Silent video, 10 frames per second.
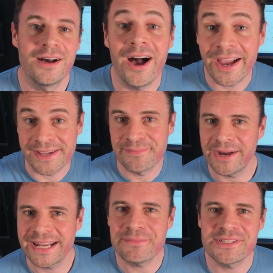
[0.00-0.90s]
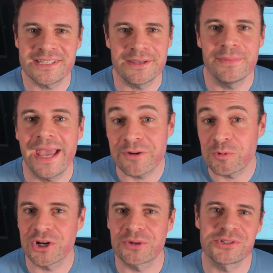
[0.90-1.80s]
Hi, my name is Seb and
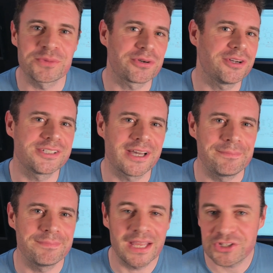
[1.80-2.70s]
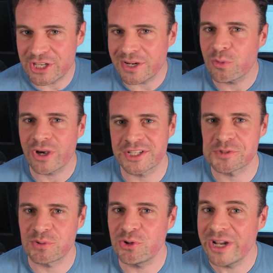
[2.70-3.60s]
welcome to The Prototype, a channel where I
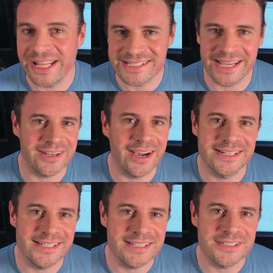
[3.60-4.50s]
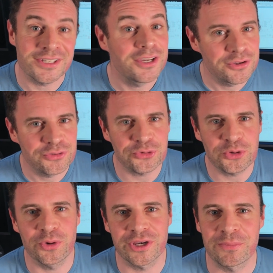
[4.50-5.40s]
explore how to take ideas through to
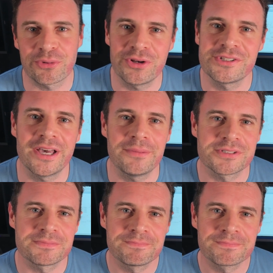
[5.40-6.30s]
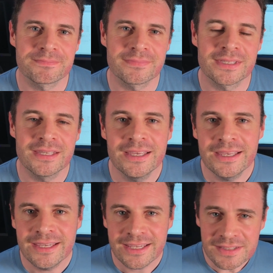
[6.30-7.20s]
working prototypes.
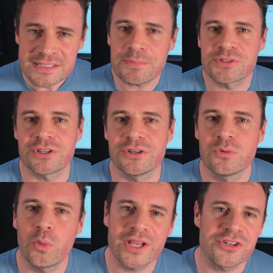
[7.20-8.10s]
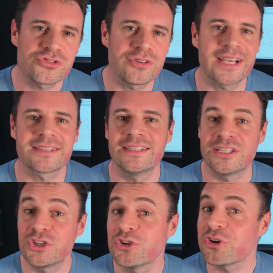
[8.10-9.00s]
In this episode, we're going to track the
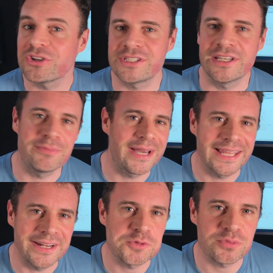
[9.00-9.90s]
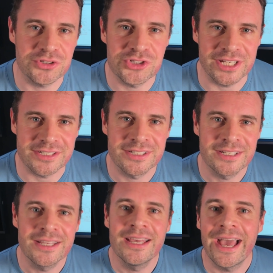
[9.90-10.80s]
curiosity of my latest project,
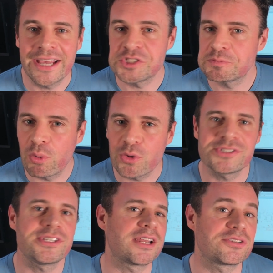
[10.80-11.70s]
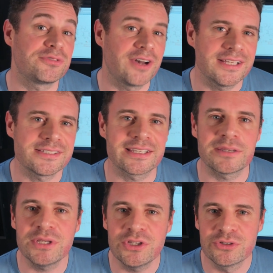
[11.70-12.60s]
a sports tech device that
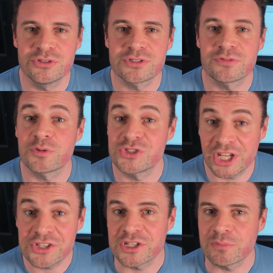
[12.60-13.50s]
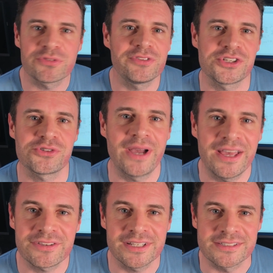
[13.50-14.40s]
can be used for judging professional
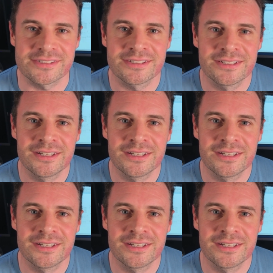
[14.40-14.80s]
athletes.